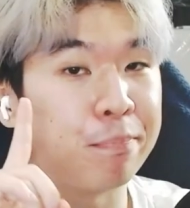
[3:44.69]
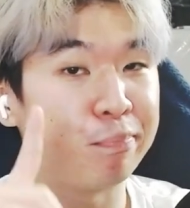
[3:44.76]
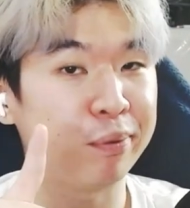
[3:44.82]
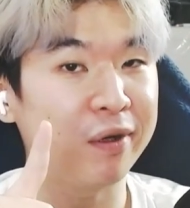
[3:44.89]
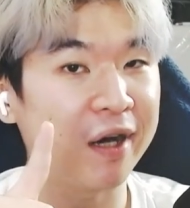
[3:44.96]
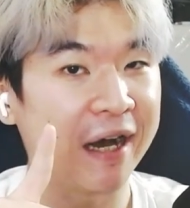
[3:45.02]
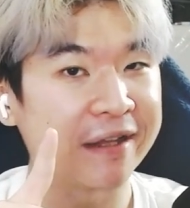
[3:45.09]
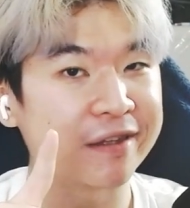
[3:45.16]

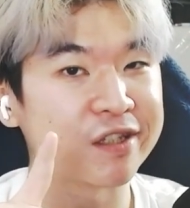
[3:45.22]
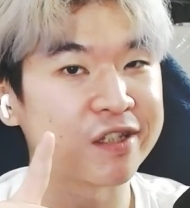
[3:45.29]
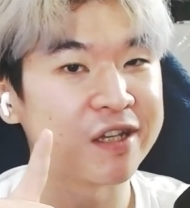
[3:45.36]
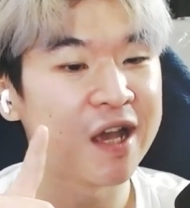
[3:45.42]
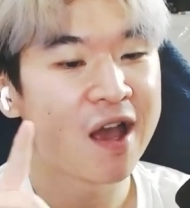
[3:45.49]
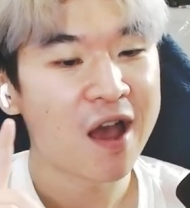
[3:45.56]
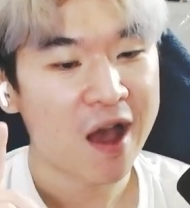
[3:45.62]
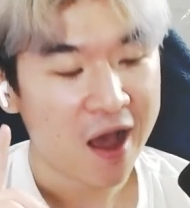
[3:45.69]
But
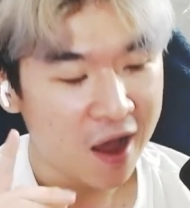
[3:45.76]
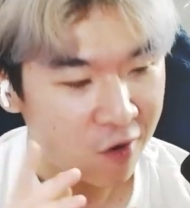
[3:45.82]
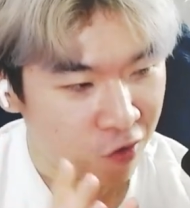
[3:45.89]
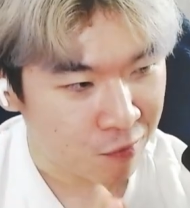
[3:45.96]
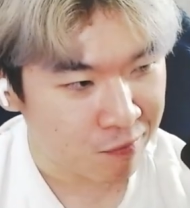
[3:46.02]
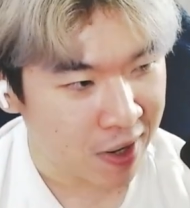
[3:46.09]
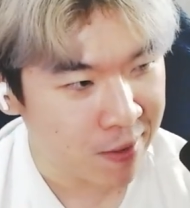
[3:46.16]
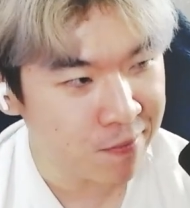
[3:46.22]

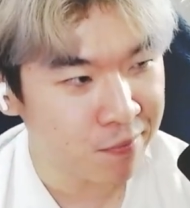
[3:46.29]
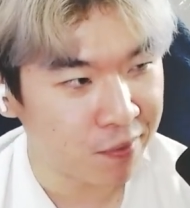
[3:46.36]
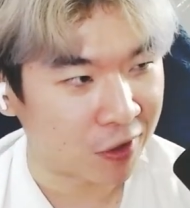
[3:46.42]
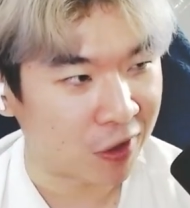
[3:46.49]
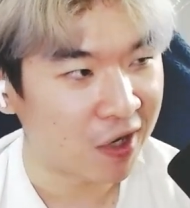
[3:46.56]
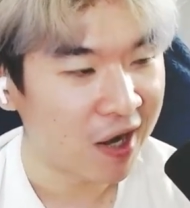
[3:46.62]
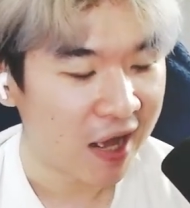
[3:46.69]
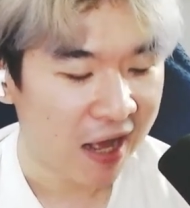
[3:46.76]

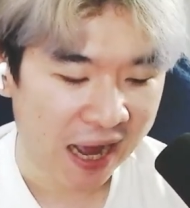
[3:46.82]
remember